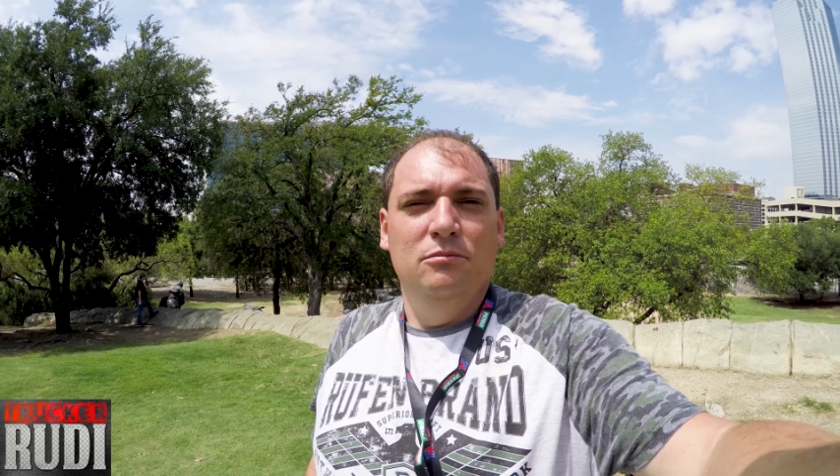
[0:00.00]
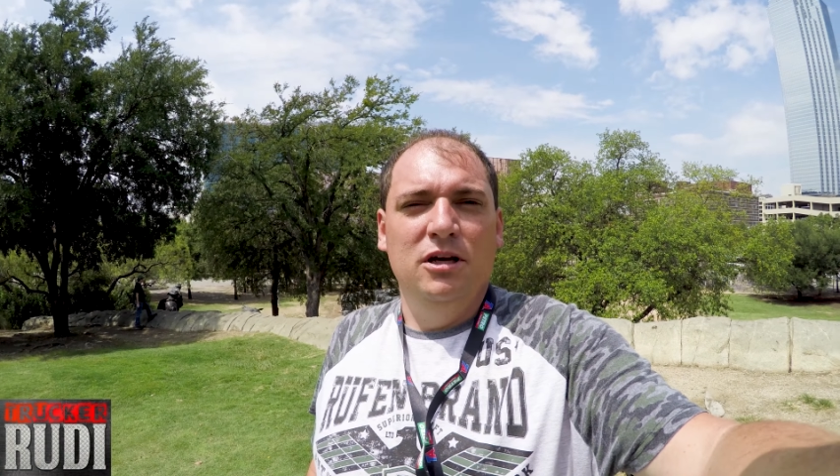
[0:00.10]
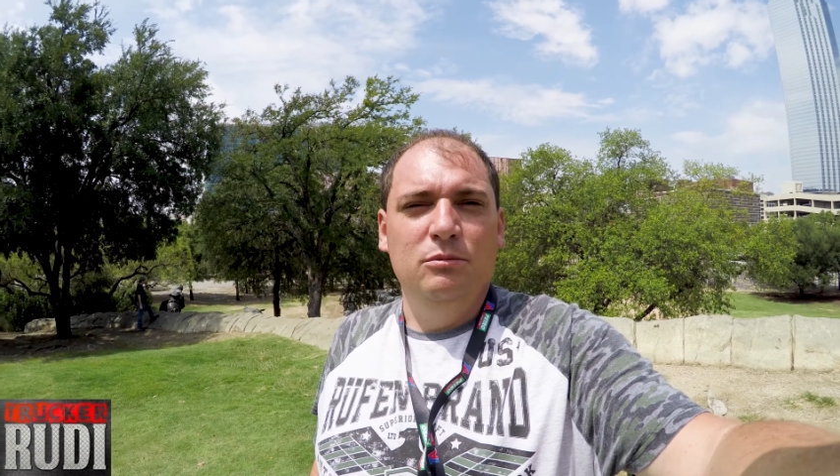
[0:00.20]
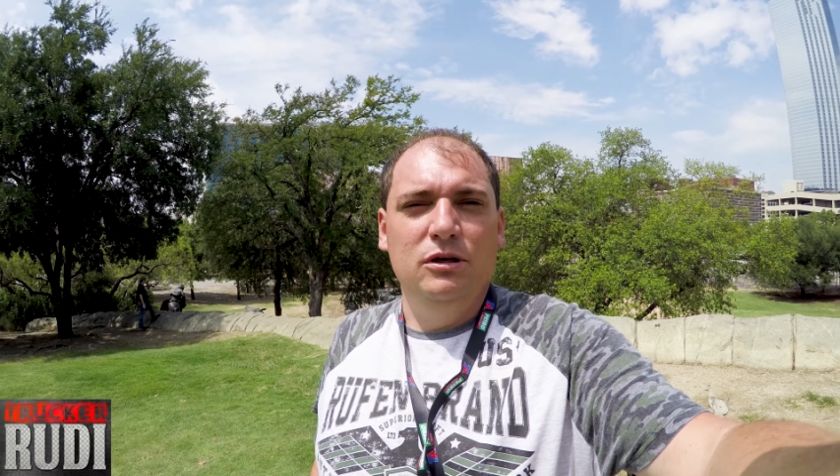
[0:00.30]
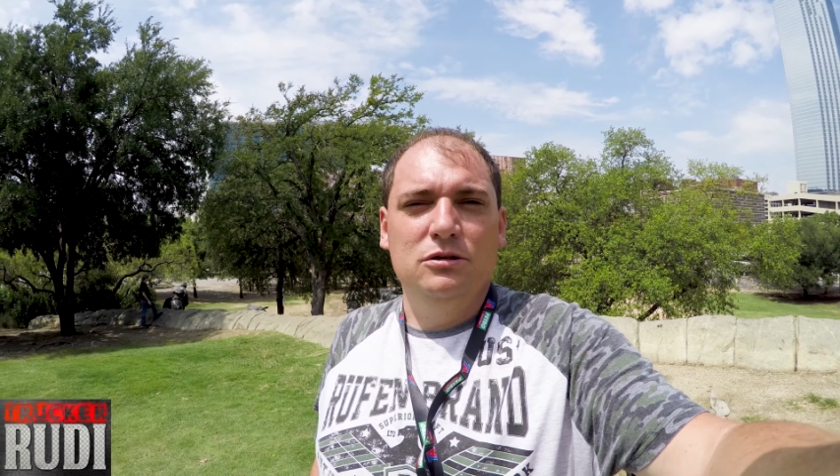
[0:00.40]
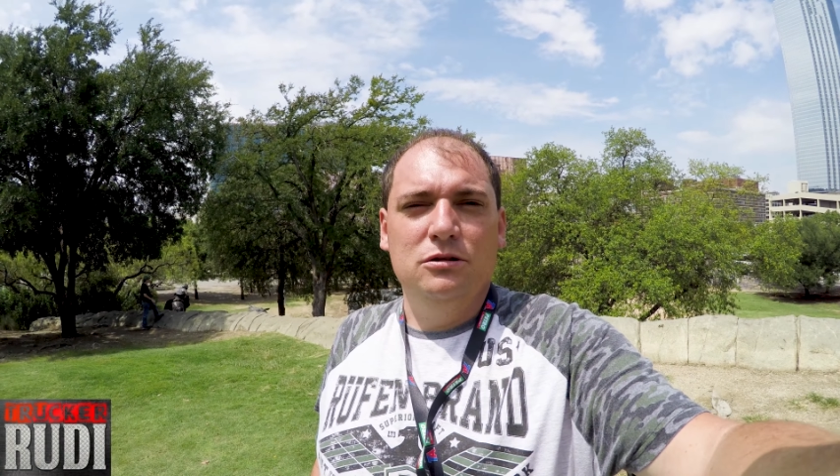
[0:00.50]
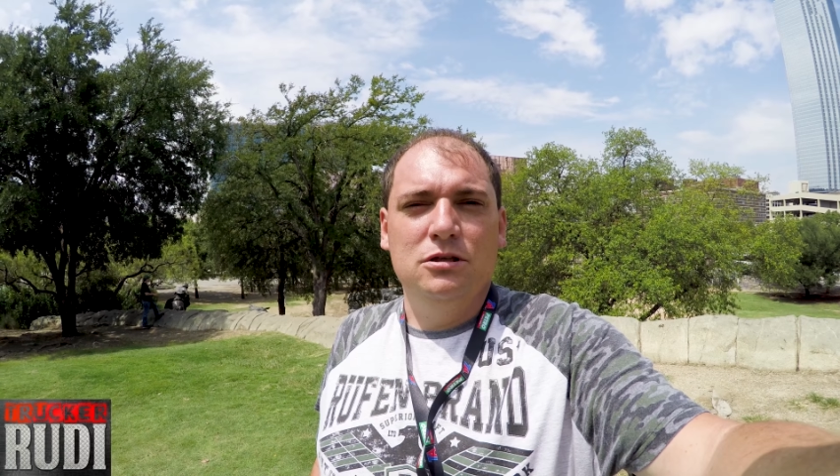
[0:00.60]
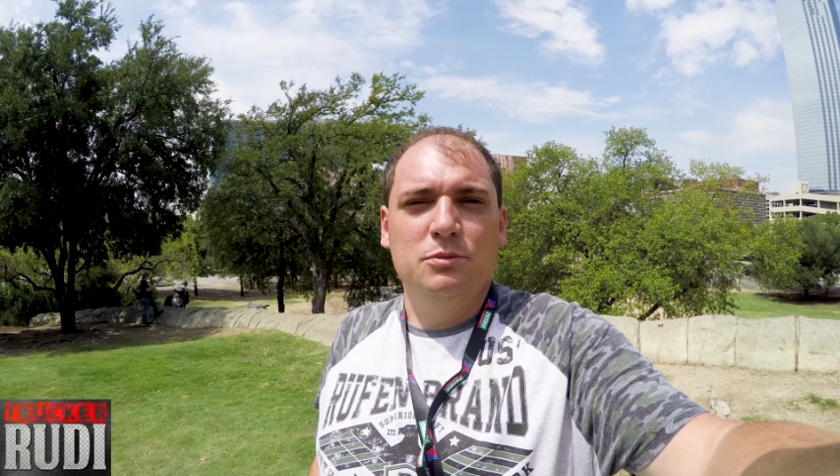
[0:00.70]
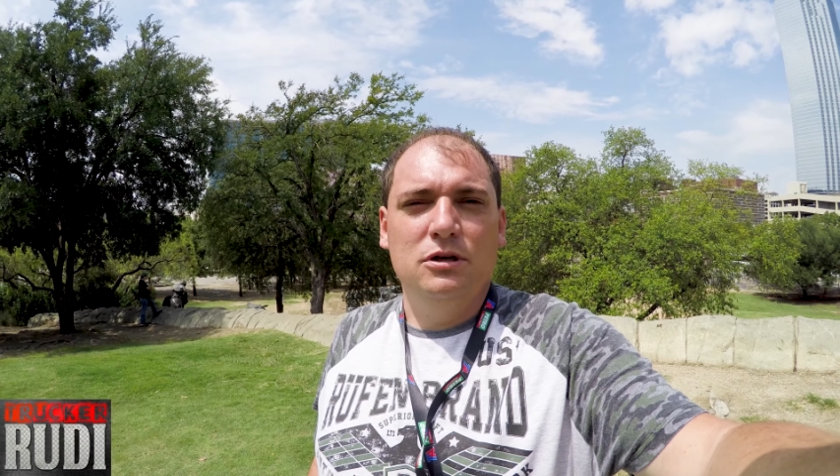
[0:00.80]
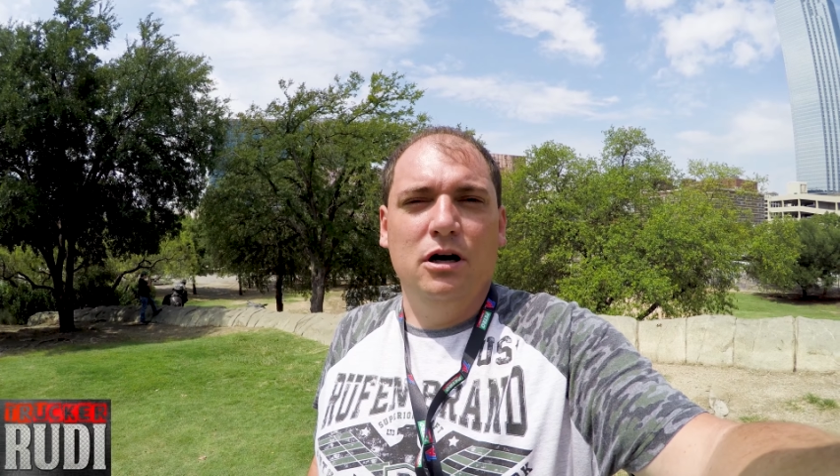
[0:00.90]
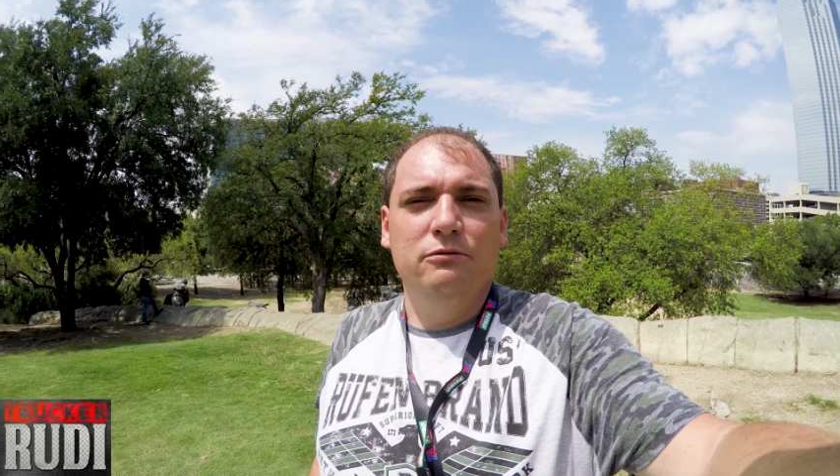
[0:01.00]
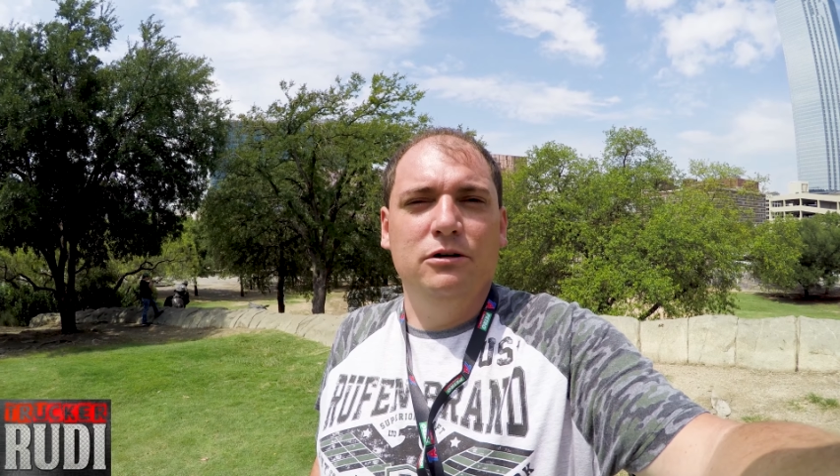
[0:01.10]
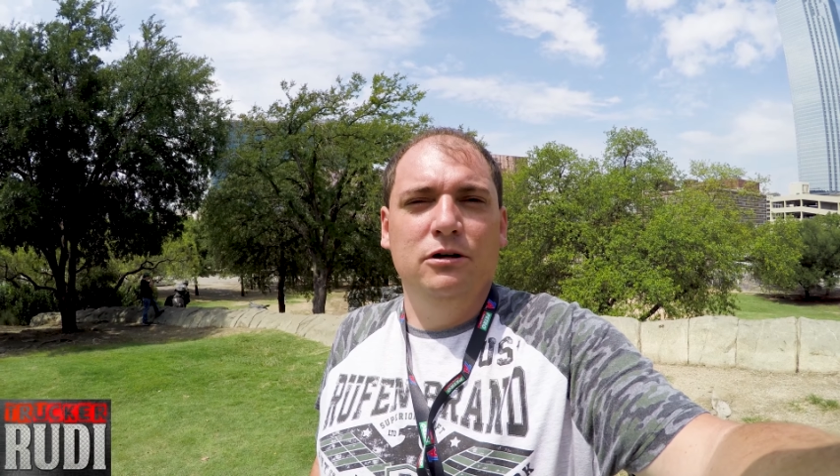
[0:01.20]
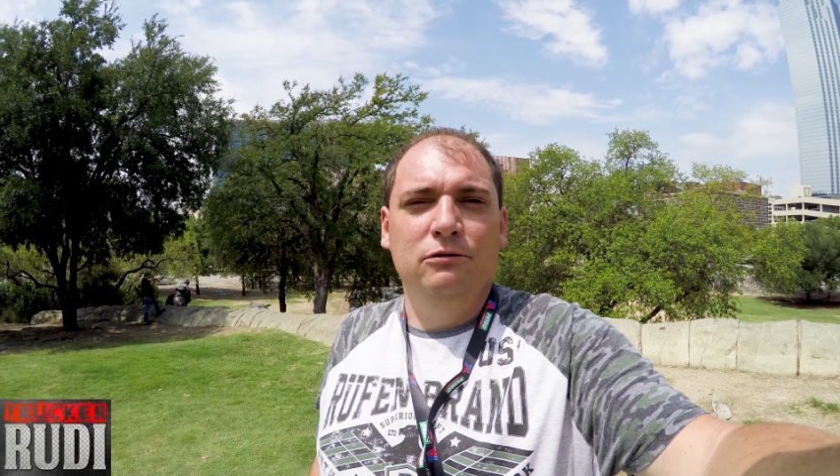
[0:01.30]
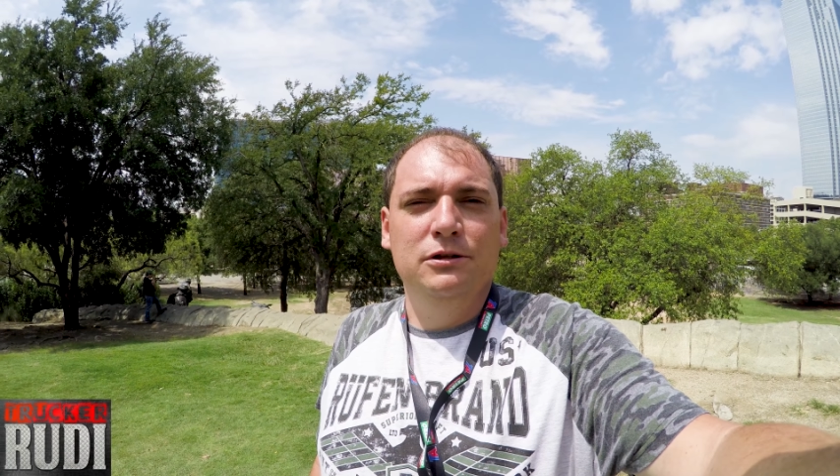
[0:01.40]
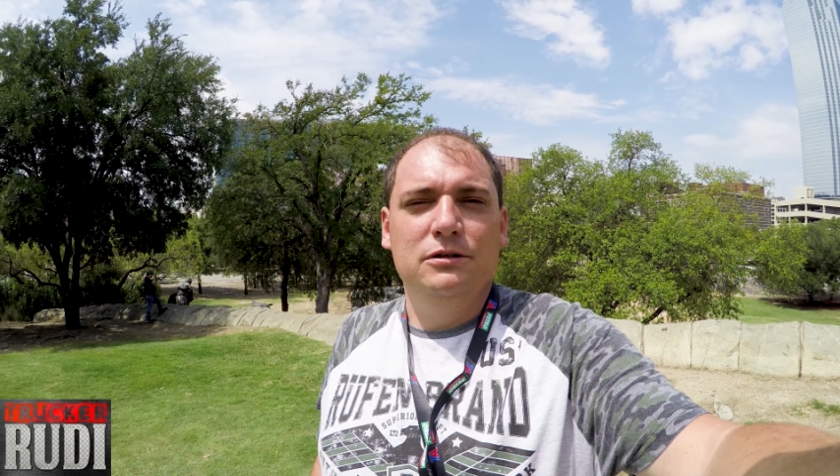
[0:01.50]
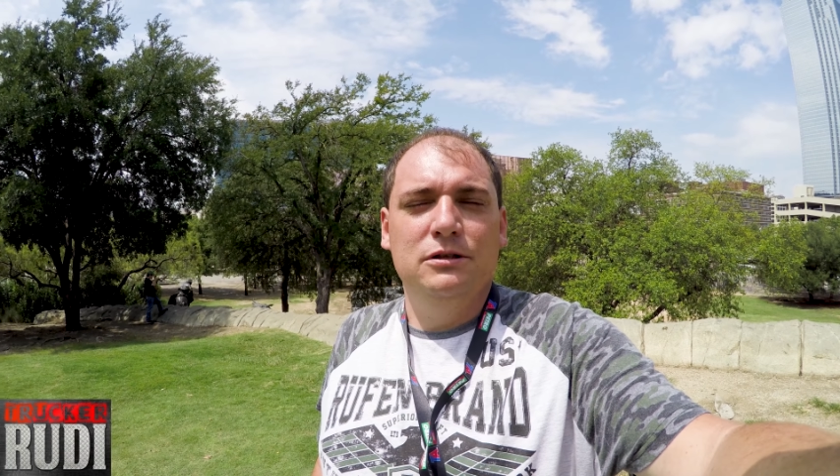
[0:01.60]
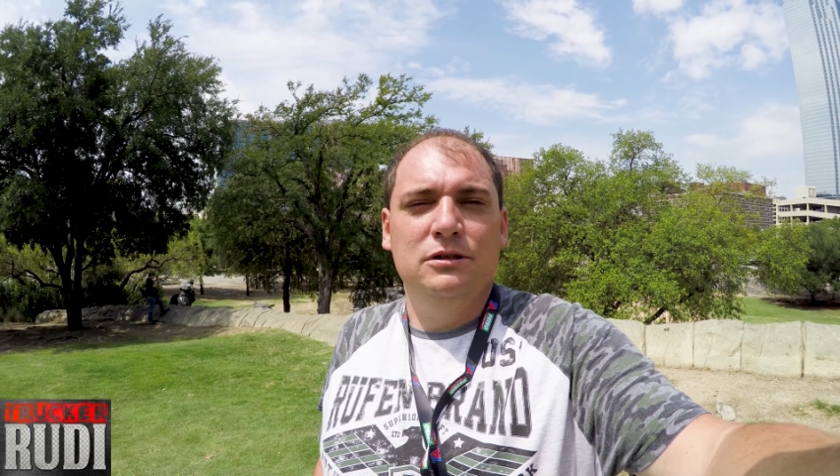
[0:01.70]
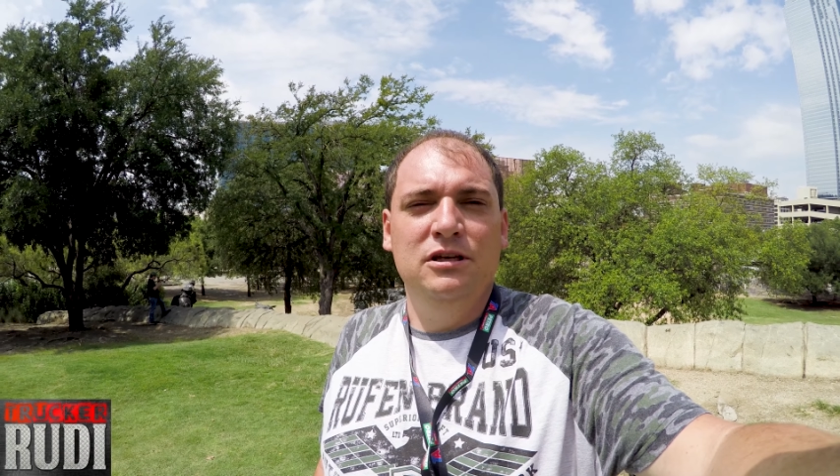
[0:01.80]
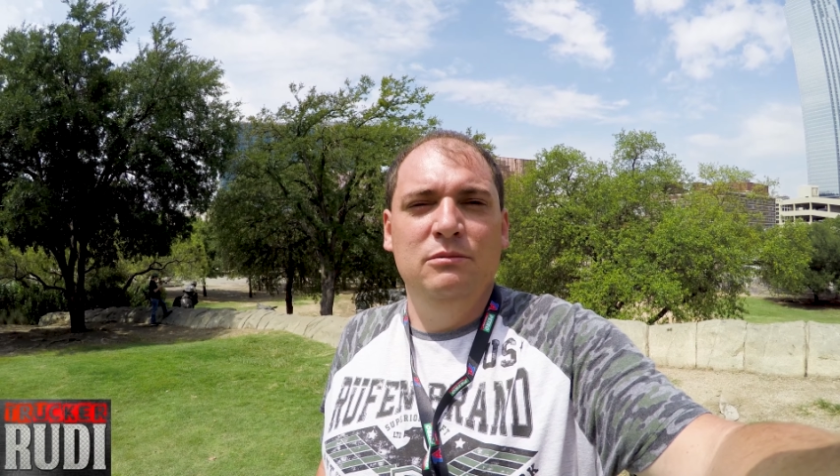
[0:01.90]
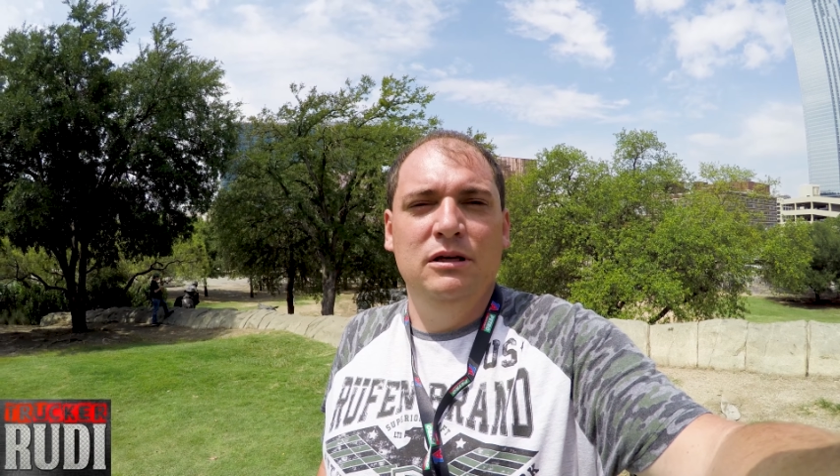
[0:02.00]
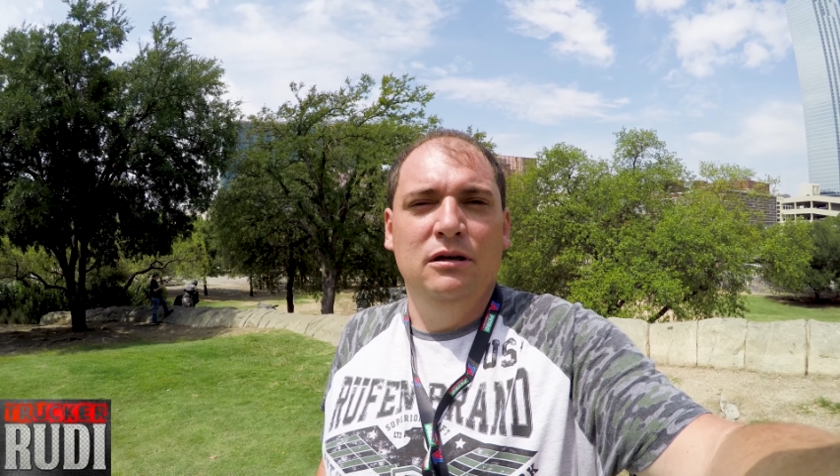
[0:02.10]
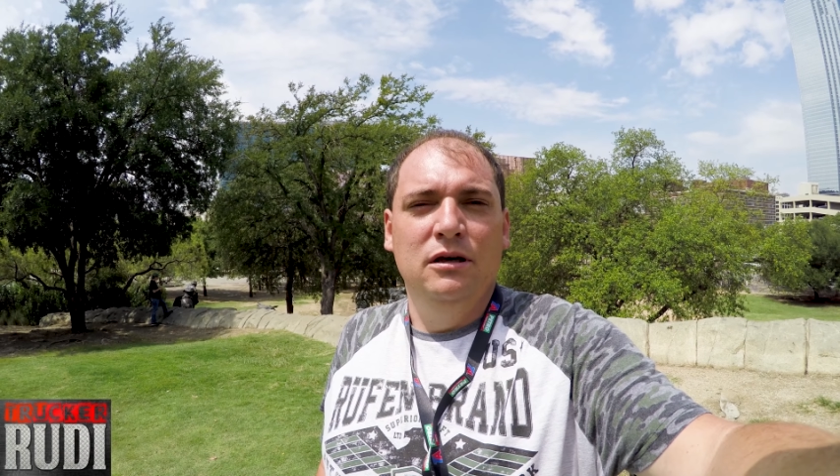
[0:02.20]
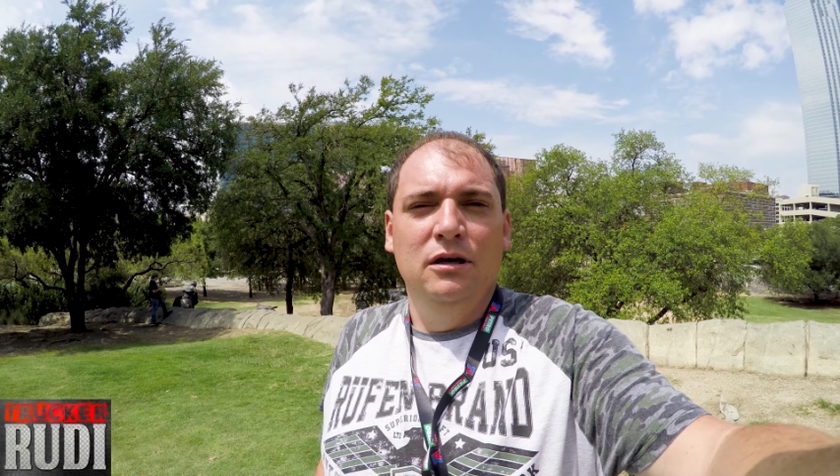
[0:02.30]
maybe it's a subscriber that wants to see me